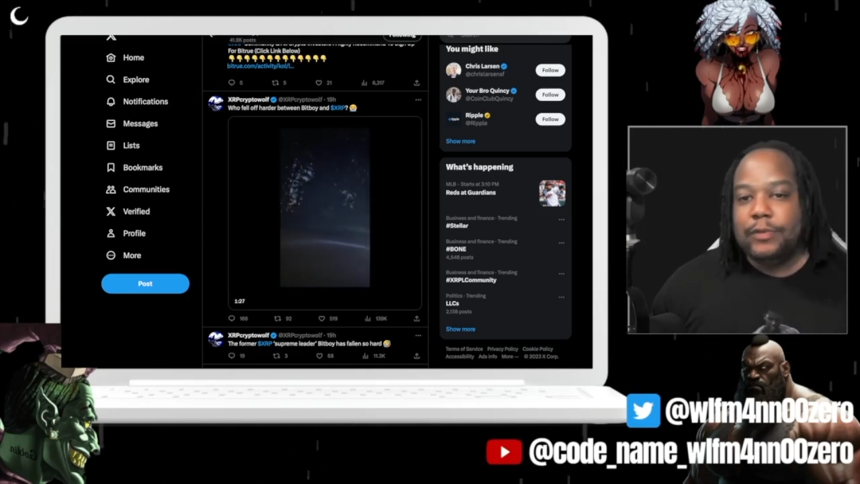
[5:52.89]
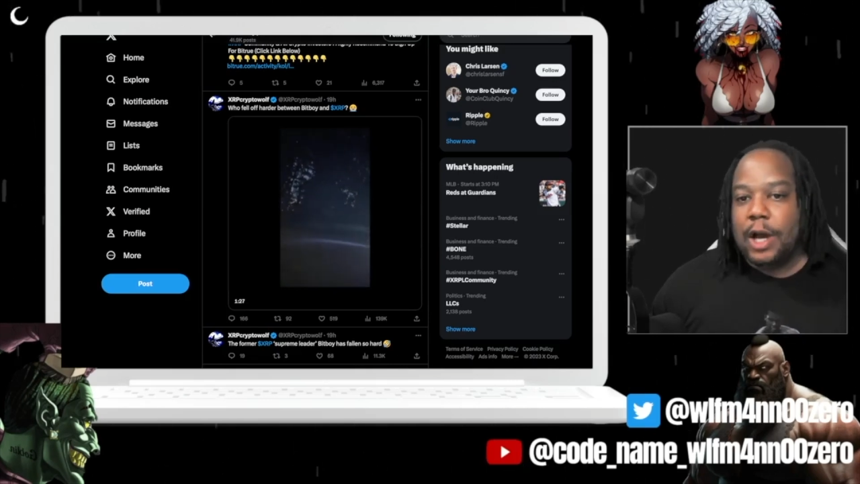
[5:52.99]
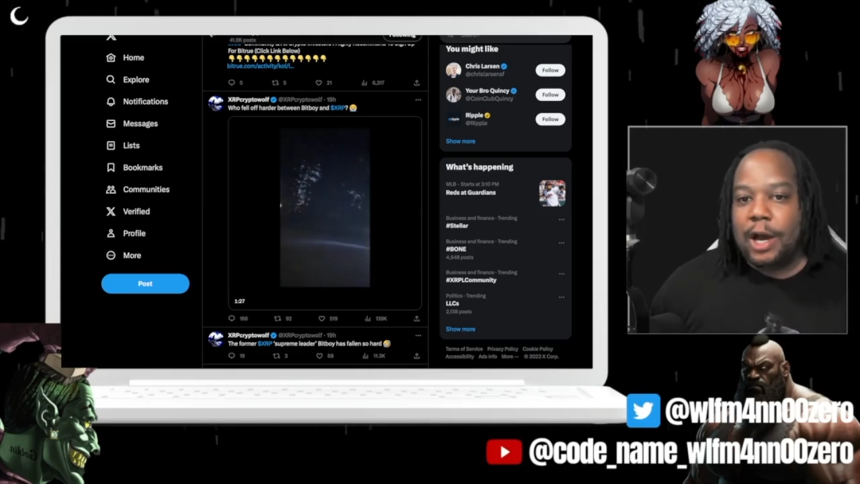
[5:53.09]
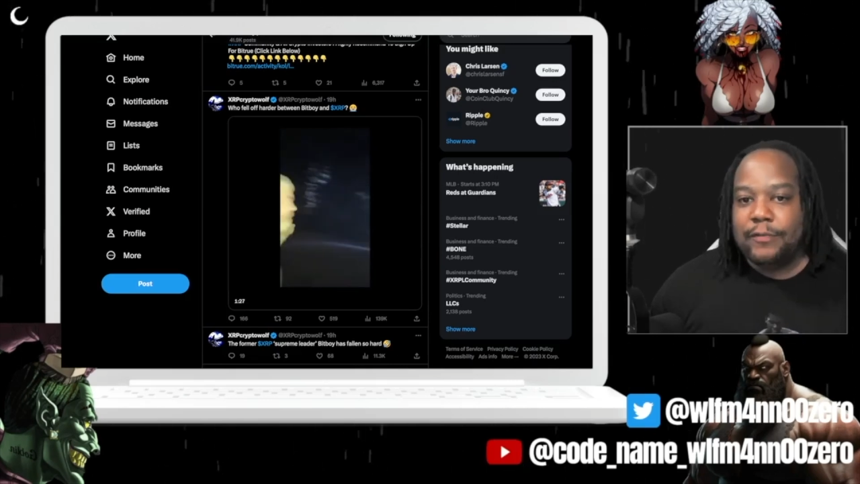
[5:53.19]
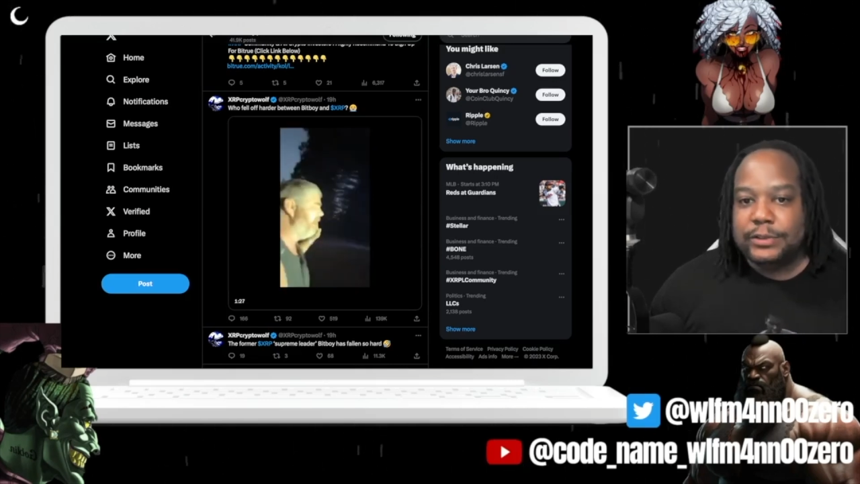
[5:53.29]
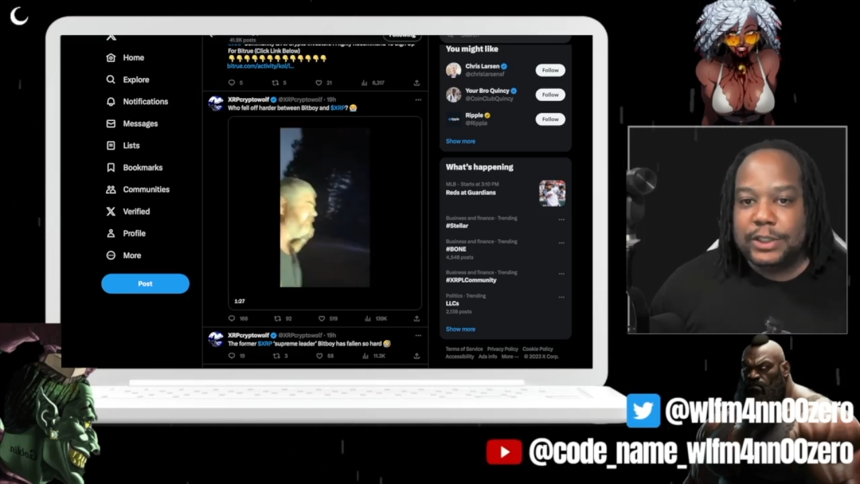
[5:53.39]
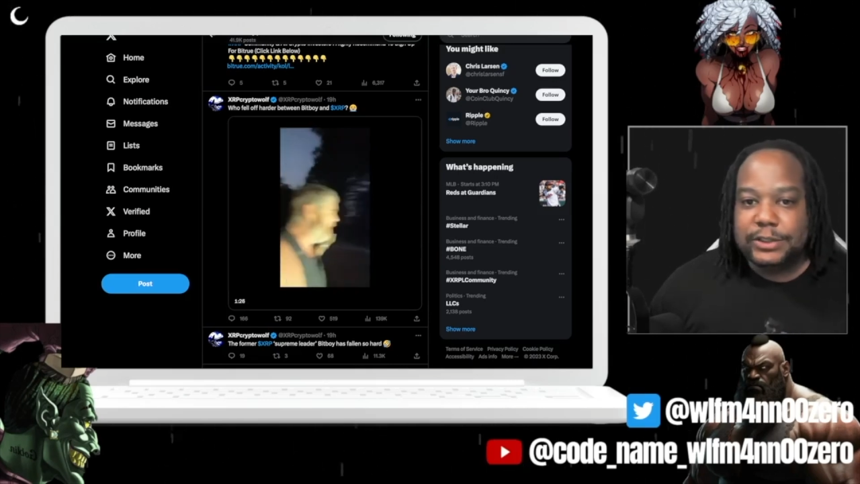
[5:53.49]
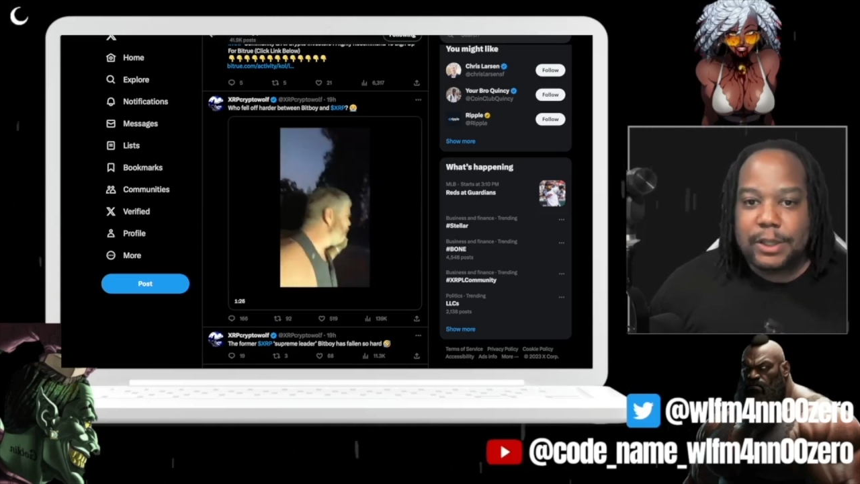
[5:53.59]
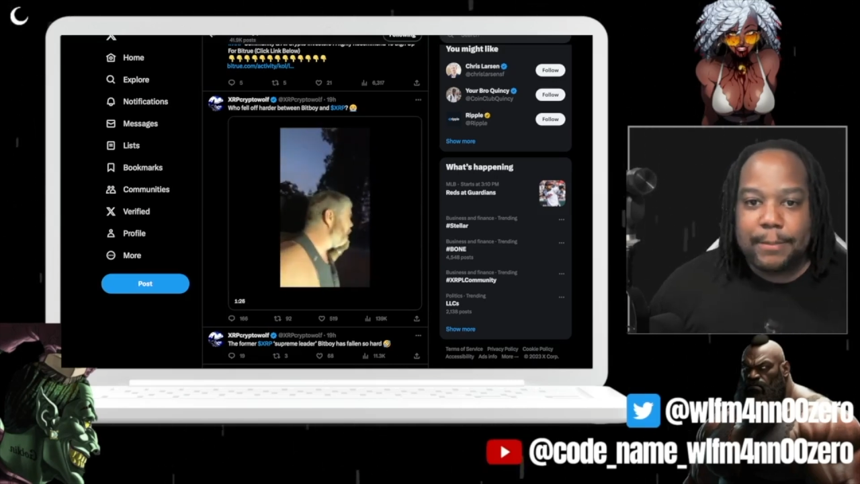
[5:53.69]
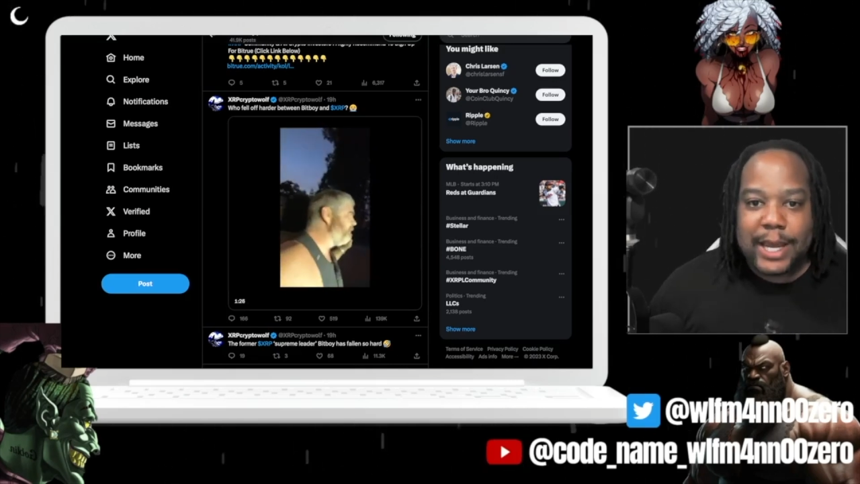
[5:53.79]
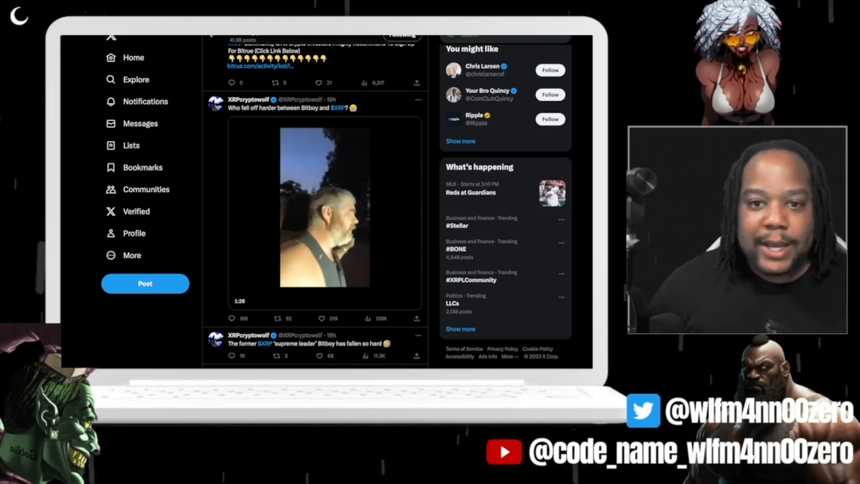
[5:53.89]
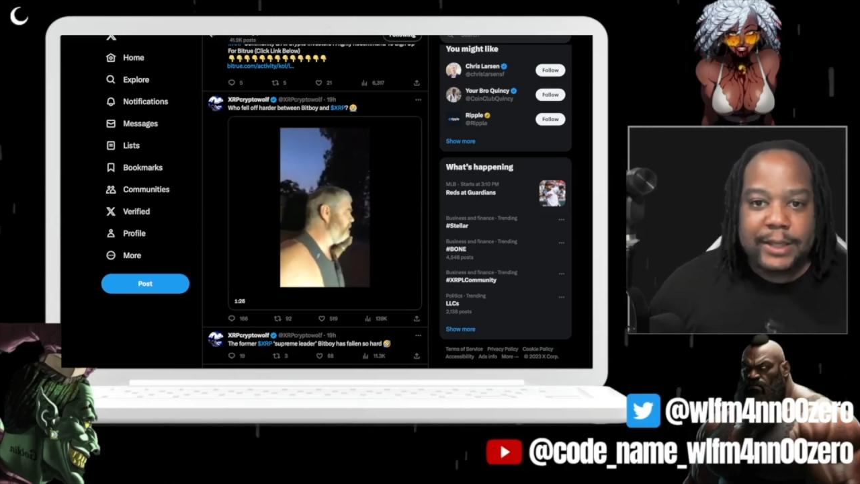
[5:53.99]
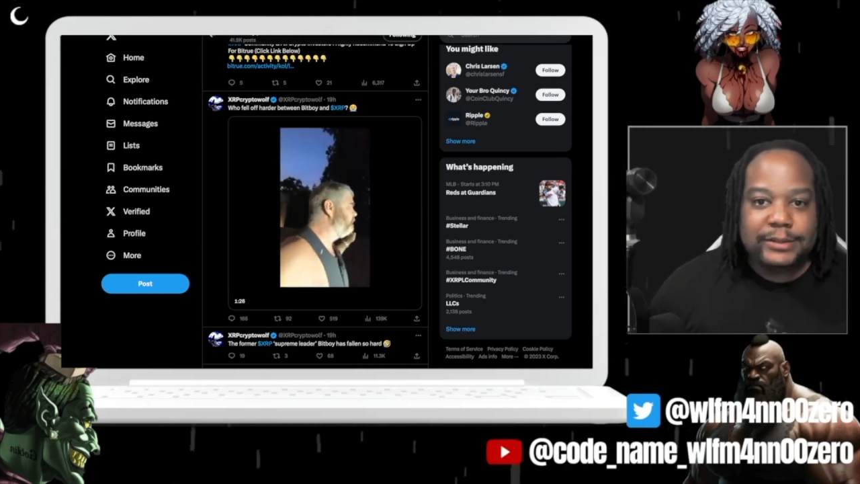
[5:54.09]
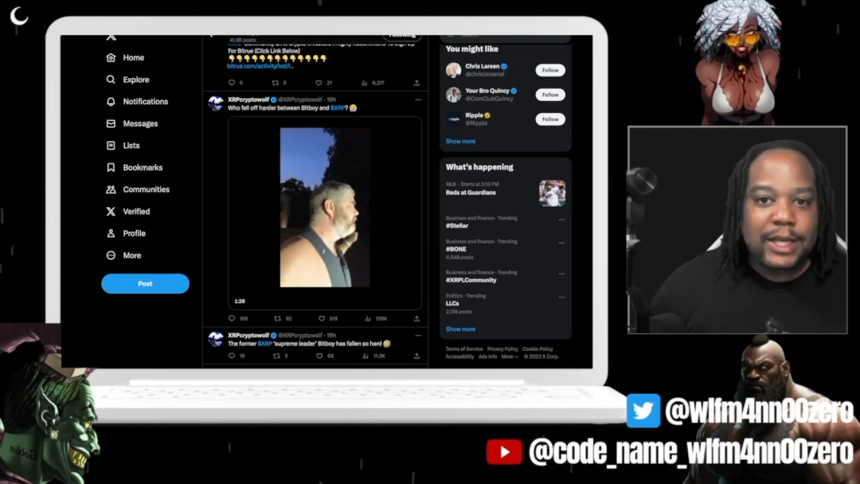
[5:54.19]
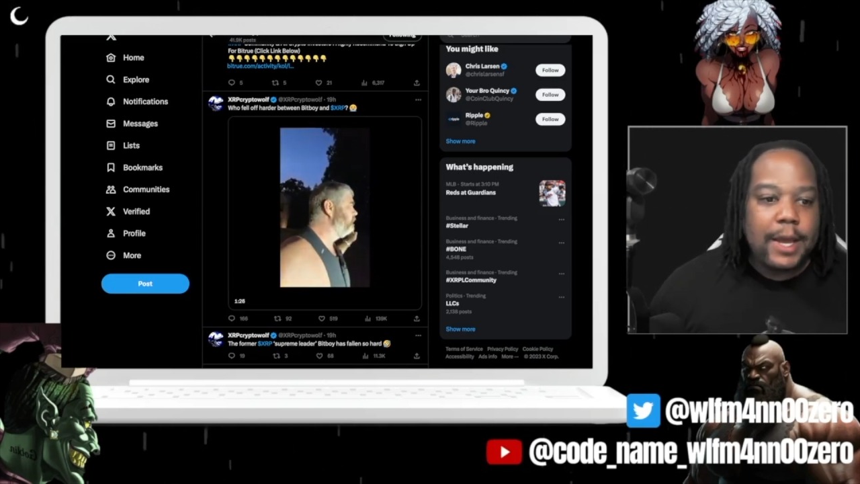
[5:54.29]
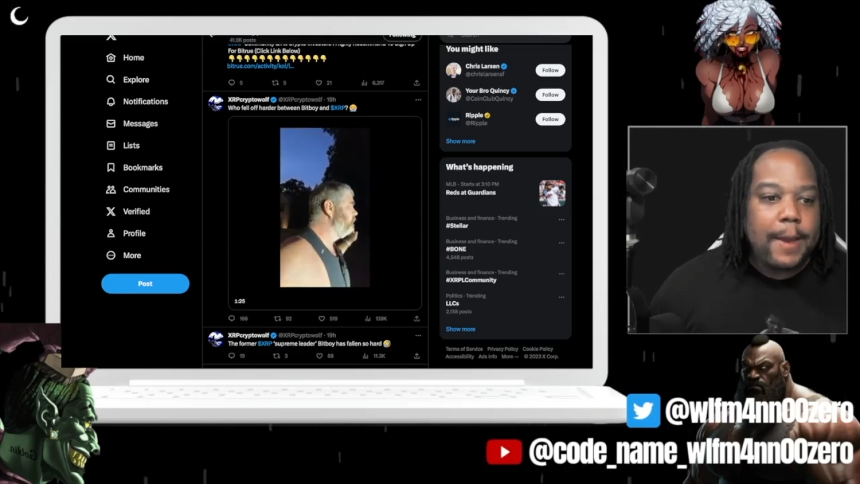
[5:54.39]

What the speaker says: the officer's commands,